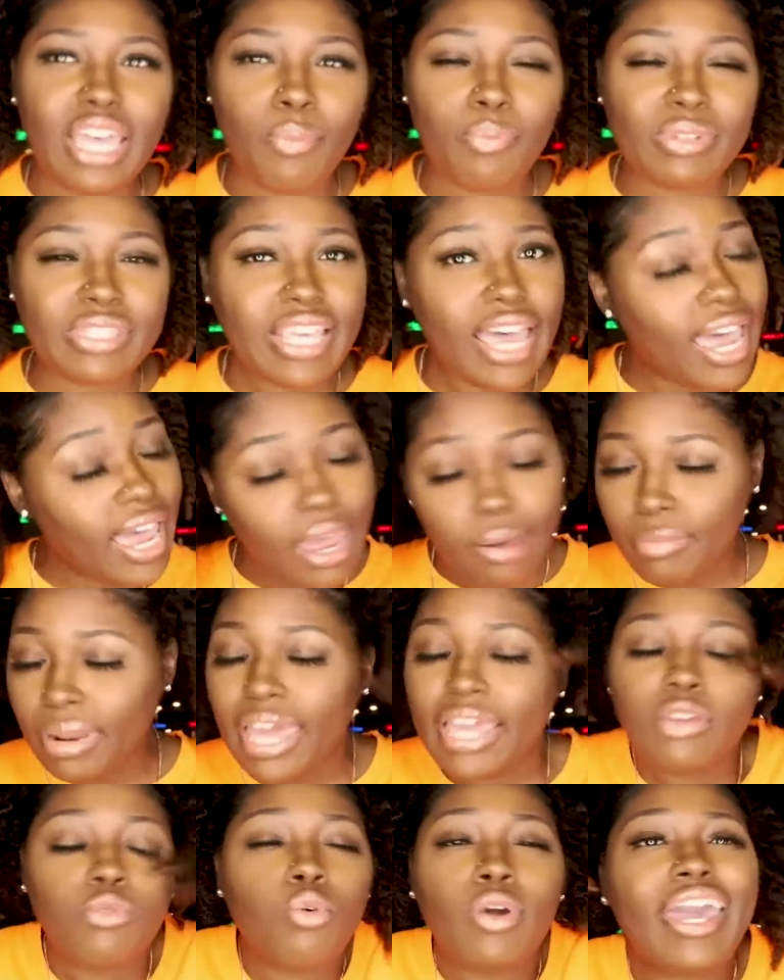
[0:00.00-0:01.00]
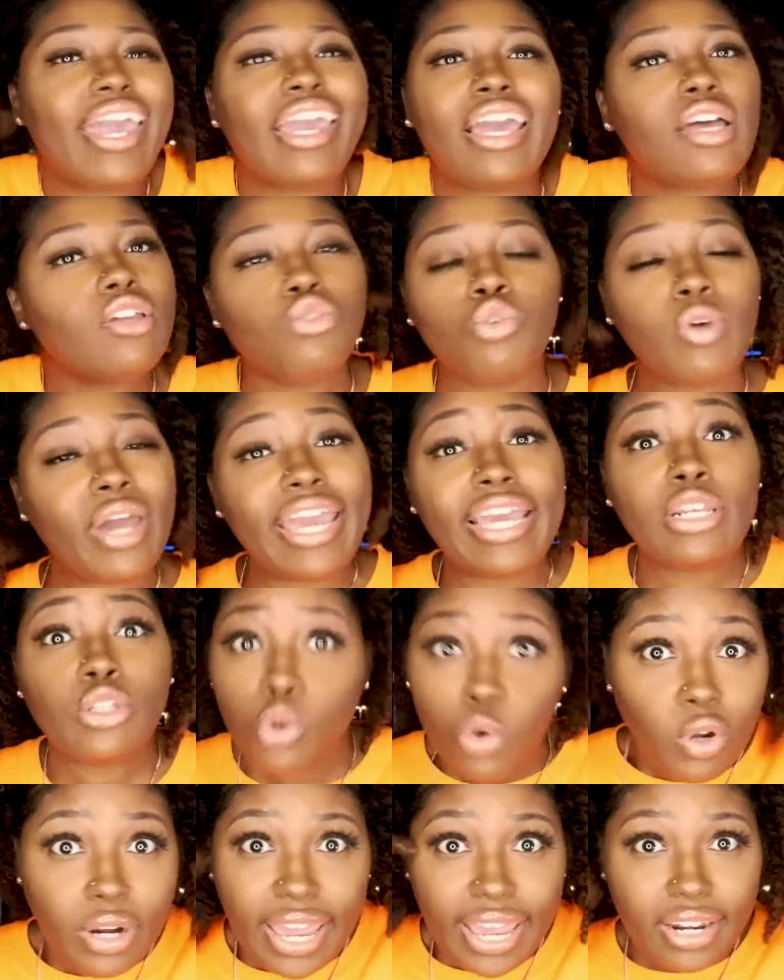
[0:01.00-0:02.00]
type of time like you can't you can't
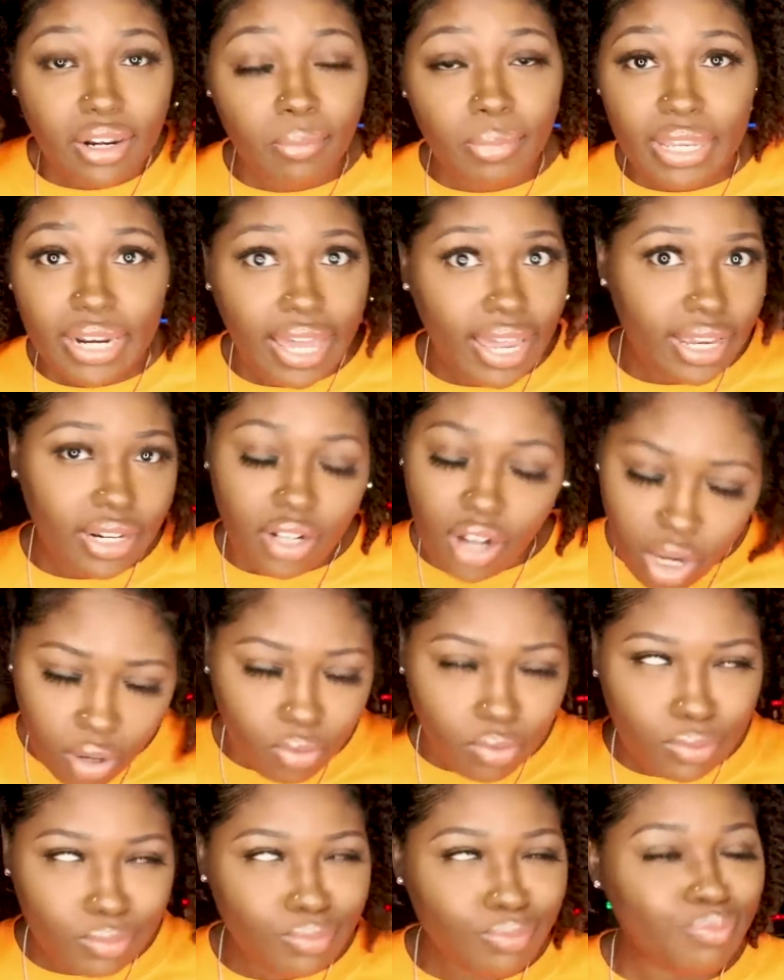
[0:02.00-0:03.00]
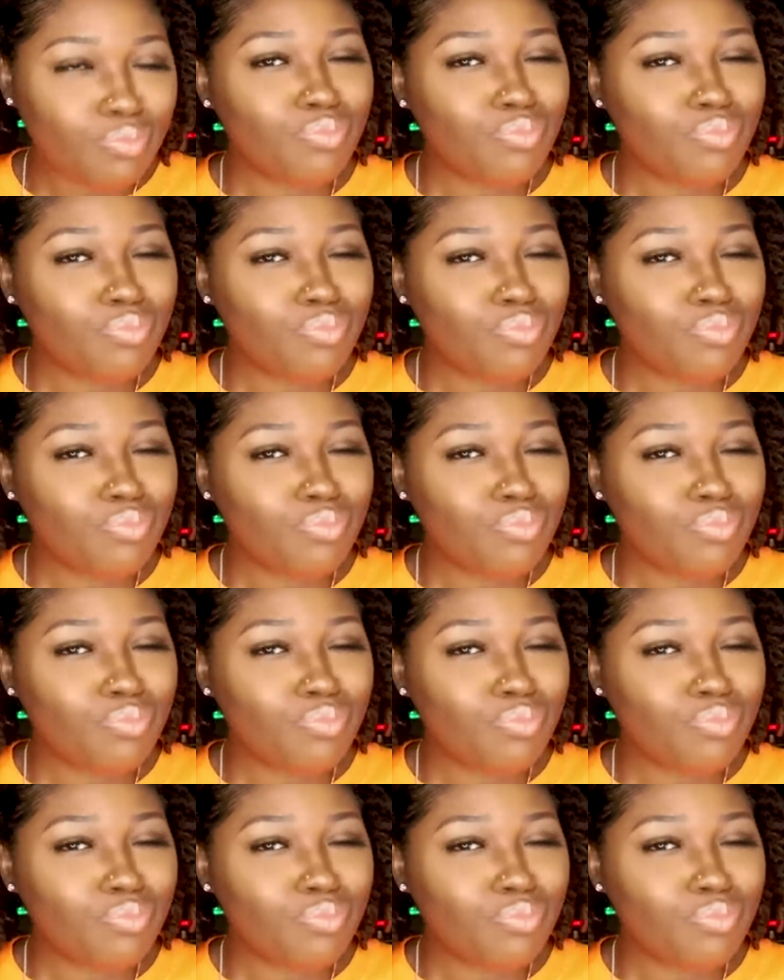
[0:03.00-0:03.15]
do that to me like no